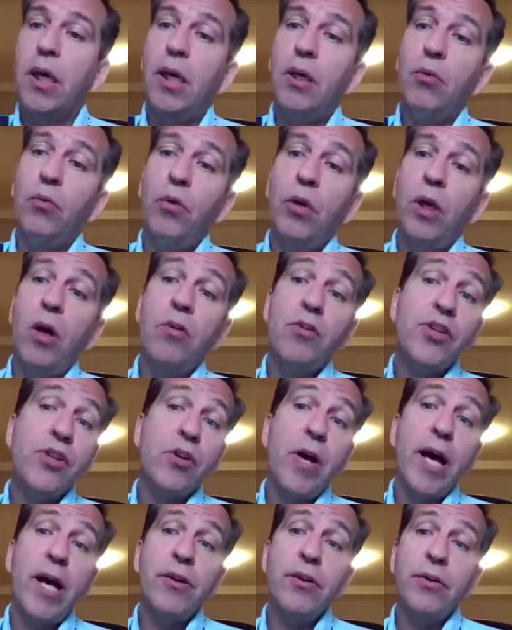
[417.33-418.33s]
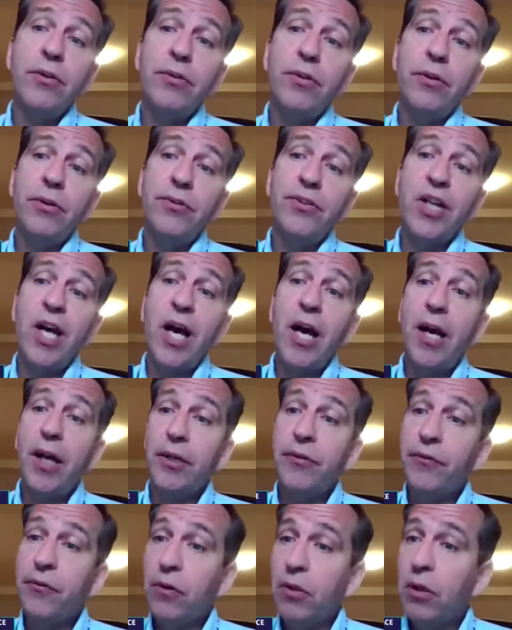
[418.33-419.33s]
And we also had a, a
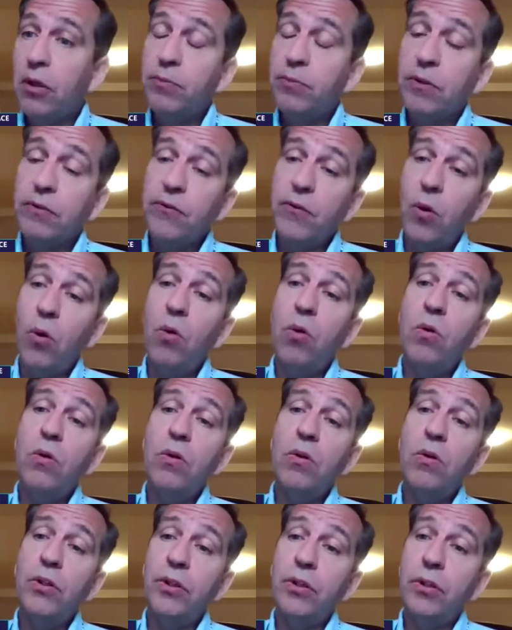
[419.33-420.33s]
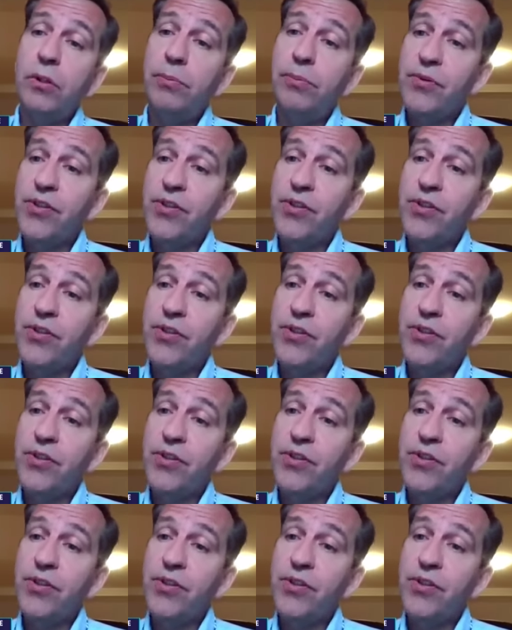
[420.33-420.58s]
tight follow-up of all the